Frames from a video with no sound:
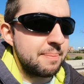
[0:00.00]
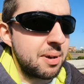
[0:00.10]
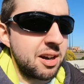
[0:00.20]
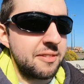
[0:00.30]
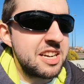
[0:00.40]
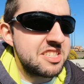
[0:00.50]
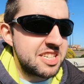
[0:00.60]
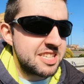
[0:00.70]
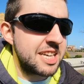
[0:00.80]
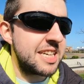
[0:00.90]
but I've
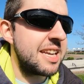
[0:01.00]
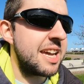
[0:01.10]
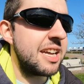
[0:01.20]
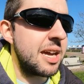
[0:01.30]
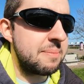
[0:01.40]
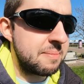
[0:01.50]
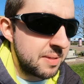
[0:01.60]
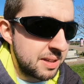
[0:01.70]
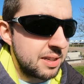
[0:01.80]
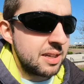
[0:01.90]
actually seen a
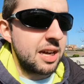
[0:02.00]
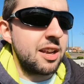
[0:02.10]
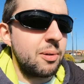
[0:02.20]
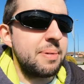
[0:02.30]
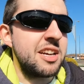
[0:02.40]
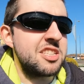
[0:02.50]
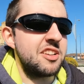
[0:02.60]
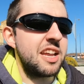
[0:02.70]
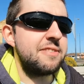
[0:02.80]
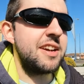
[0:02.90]
little post
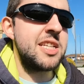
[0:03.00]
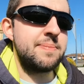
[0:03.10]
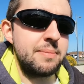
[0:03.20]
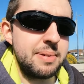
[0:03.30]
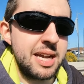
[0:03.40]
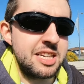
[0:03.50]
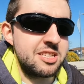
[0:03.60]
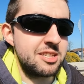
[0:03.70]
on their Facebook page.